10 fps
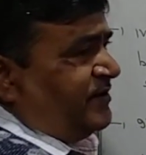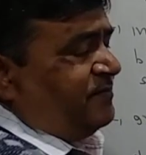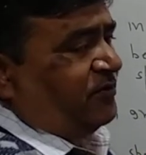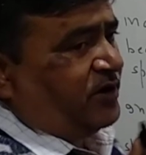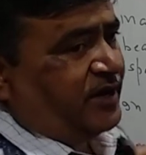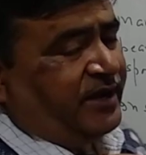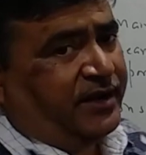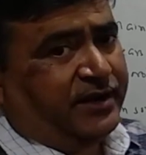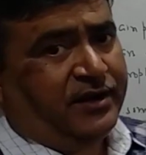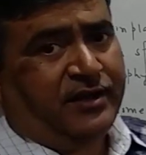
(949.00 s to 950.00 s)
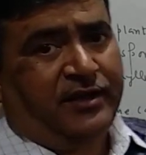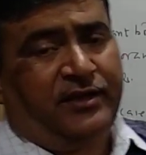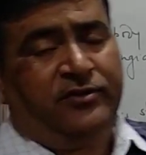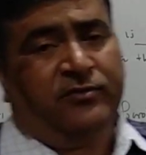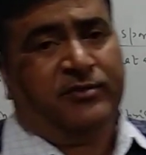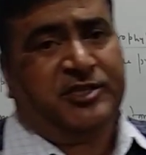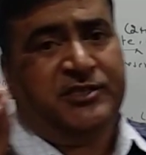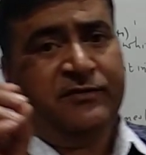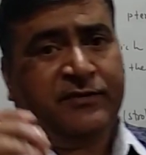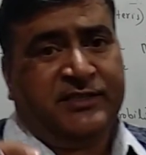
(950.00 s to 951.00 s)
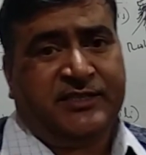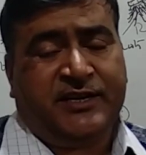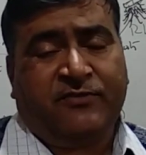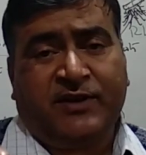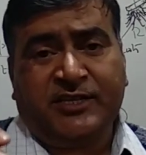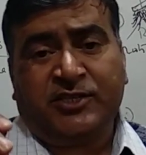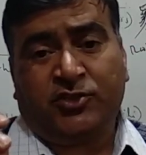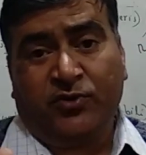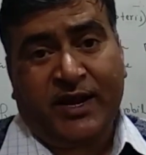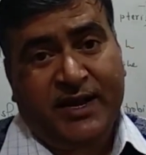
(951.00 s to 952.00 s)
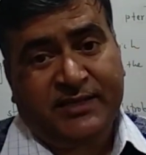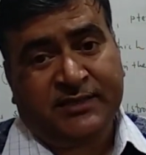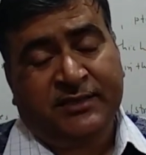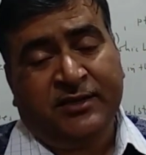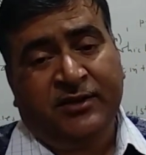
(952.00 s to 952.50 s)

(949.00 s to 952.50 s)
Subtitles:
very important. You must differentiate what is spores,